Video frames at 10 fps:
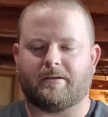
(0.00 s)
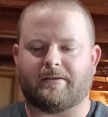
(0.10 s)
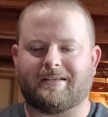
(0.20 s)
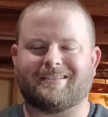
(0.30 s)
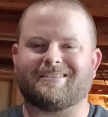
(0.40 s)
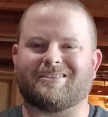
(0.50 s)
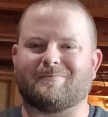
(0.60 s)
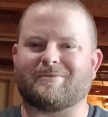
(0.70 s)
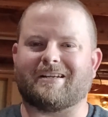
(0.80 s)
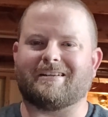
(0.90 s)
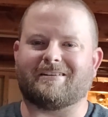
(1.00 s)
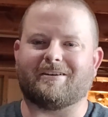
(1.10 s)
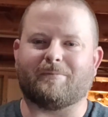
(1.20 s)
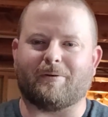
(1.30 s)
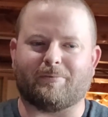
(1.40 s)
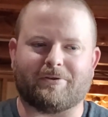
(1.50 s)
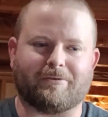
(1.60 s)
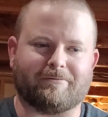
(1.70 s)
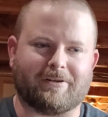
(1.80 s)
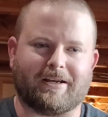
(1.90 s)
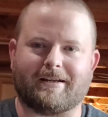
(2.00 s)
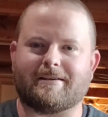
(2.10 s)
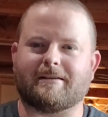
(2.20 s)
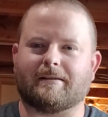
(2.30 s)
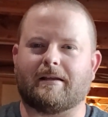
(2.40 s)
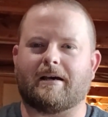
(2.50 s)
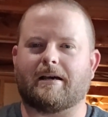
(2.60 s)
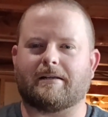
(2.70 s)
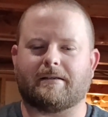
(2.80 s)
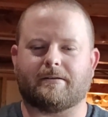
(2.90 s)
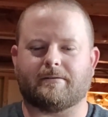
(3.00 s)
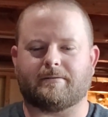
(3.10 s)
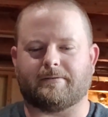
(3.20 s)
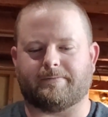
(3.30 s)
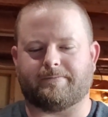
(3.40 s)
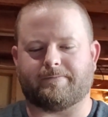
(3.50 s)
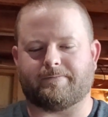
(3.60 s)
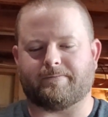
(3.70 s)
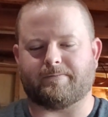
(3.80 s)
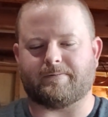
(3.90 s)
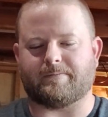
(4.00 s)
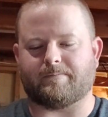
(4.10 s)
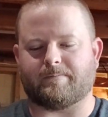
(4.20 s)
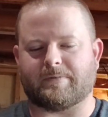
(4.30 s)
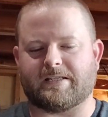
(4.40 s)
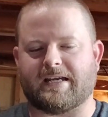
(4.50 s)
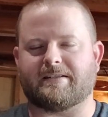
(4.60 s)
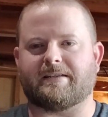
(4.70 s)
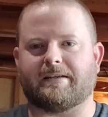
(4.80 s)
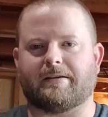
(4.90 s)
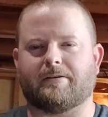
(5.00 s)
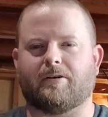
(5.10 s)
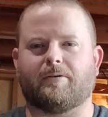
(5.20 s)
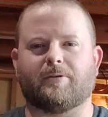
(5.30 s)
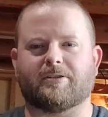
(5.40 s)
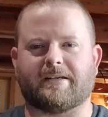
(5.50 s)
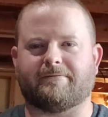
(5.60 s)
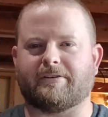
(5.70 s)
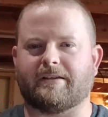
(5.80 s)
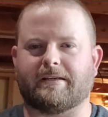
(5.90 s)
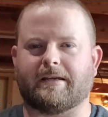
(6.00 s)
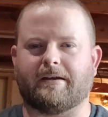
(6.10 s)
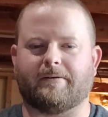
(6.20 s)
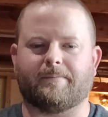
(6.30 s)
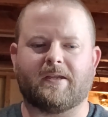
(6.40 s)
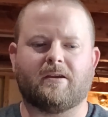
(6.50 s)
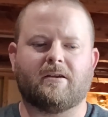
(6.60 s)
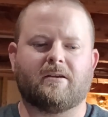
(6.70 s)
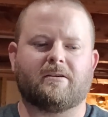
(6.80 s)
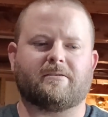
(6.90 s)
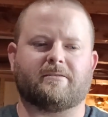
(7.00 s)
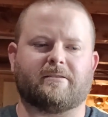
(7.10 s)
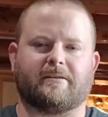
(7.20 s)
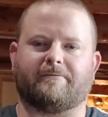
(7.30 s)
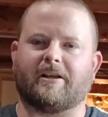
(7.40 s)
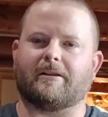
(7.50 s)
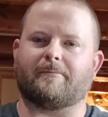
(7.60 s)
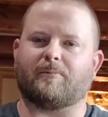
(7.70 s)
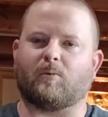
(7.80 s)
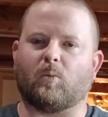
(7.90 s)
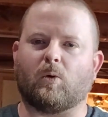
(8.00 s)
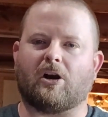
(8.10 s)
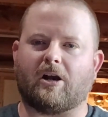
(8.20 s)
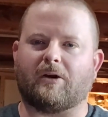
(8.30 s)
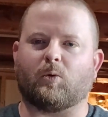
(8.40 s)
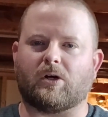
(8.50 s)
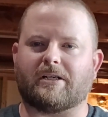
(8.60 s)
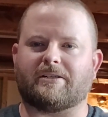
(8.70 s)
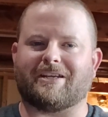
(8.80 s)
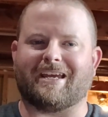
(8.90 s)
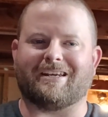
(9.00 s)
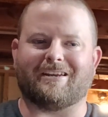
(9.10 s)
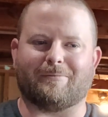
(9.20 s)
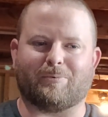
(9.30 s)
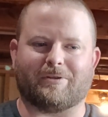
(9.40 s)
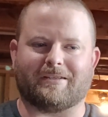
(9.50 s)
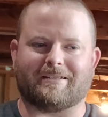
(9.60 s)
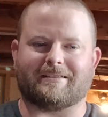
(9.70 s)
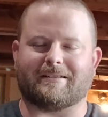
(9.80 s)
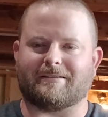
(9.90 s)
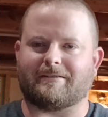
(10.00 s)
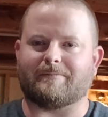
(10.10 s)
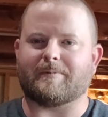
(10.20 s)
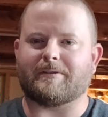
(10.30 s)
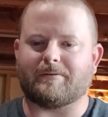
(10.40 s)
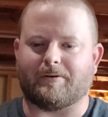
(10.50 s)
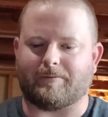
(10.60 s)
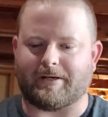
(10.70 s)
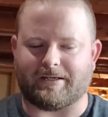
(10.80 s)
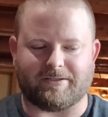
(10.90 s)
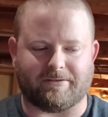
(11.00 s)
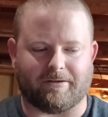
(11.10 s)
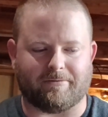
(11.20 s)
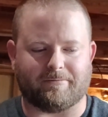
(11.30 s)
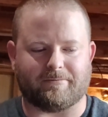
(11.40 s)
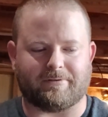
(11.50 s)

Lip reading: these systems I didn't come up with overnight. I did a lot of years of testing almost everything out to develop where I wanted to end up with these systems. Okay, so